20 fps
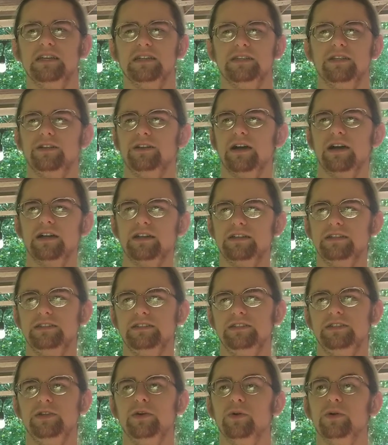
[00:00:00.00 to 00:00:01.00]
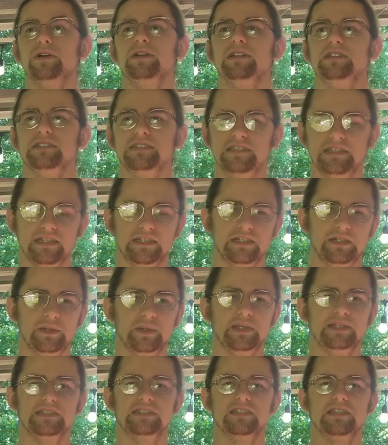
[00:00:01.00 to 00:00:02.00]
They're not your
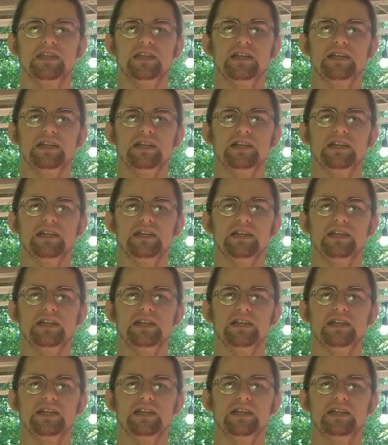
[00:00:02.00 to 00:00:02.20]
constituents,